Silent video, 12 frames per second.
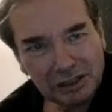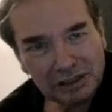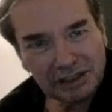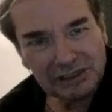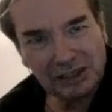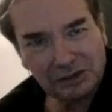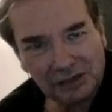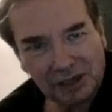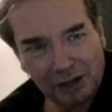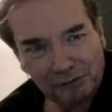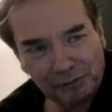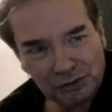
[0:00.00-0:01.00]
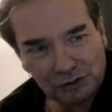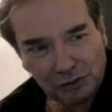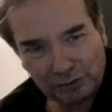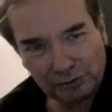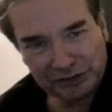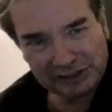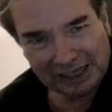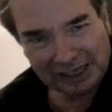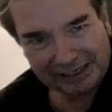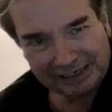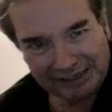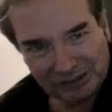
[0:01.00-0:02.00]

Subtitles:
There's no time for storytelling. It's